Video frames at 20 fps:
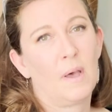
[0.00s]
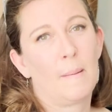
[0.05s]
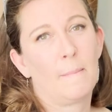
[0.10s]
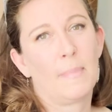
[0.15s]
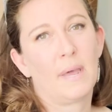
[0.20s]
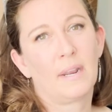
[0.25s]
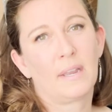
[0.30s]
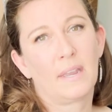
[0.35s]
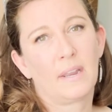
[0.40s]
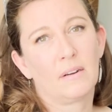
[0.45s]

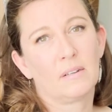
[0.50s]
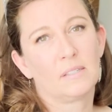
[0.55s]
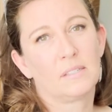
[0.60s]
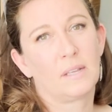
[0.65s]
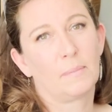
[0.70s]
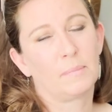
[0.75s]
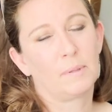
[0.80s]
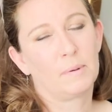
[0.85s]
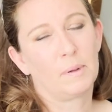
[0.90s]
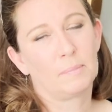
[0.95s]
Medicare
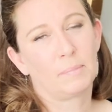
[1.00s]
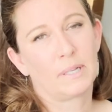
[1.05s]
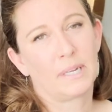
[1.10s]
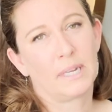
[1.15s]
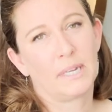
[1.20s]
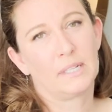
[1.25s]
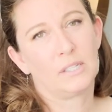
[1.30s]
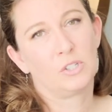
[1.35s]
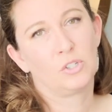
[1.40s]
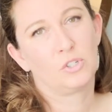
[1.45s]
supplement
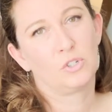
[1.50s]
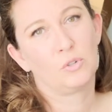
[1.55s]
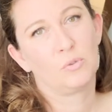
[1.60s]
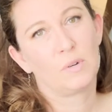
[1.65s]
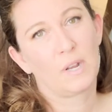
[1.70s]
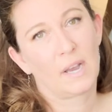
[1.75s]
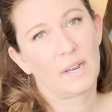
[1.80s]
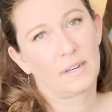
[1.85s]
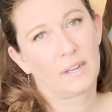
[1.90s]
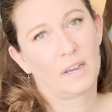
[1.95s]
plans do
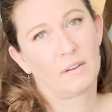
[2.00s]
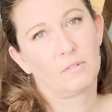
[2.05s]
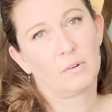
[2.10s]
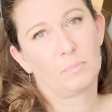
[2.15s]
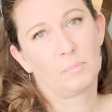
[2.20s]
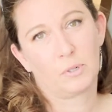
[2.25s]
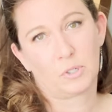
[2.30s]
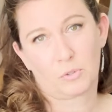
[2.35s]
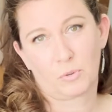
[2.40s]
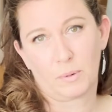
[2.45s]
not cover
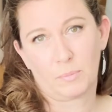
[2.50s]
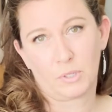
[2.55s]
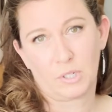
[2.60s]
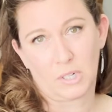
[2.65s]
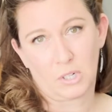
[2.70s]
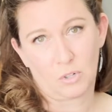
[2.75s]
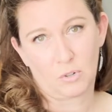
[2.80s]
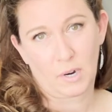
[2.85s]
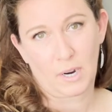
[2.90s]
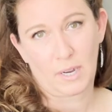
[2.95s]

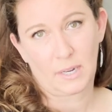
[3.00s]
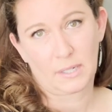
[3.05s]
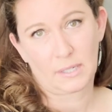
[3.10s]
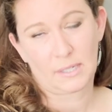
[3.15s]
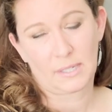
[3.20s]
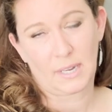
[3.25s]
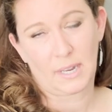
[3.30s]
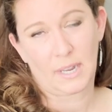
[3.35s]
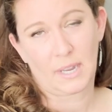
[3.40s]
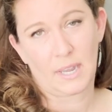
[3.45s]
prescription
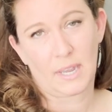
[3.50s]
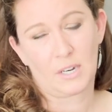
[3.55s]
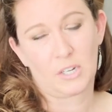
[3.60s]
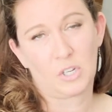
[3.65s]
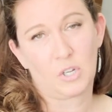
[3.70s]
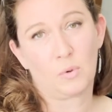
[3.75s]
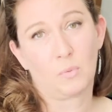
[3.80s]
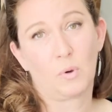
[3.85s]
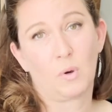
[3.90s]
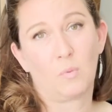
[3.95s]
drugs, and
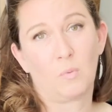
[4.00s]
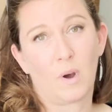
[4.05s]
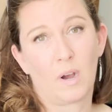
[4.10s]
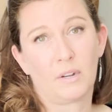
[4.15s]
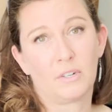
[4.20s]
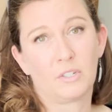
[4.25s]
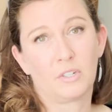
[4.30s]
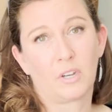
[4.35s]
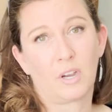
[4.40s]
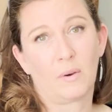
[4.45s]
you will
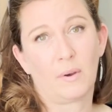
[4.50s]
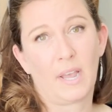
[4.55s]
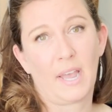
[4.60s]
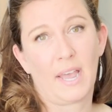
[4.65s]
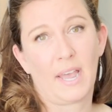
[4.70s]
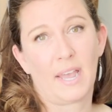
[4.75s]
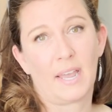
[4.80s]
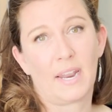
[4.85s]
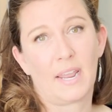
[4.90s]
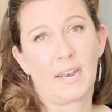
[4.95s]
want to go
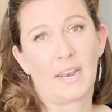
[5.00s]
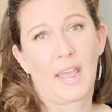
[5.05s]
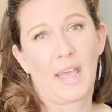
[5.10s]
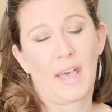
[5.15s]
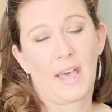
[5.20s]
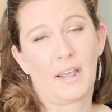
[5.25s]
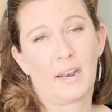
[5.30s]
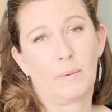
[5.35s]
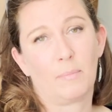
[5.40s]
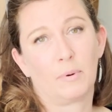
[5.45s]
ahead and
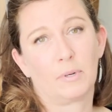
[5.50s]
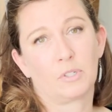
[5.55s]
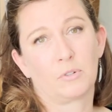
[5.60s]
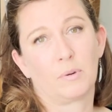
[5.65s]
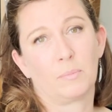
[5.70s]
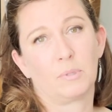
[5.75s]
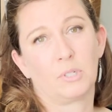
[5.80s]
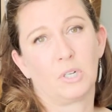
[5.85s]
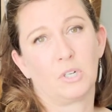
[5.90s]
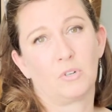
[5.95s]
add a
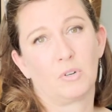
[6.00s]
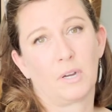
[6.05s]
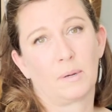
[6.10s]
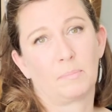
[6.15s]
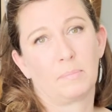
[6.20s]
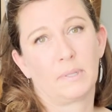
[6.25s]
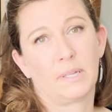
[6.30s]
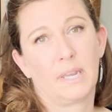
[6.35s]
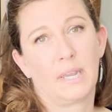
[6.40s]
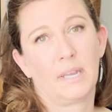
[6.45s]
prescription drug
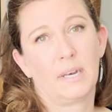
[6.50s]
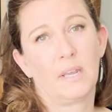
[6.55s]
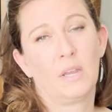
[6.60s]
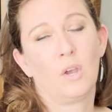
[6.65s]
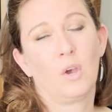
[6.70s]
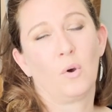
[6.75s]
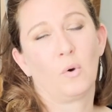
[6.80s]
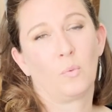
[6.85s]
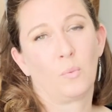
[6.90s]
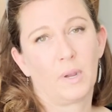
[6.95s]
plan
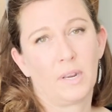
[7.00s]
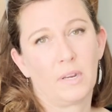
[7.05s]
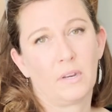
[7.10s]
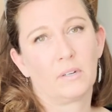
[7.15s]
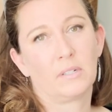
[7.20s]
when you're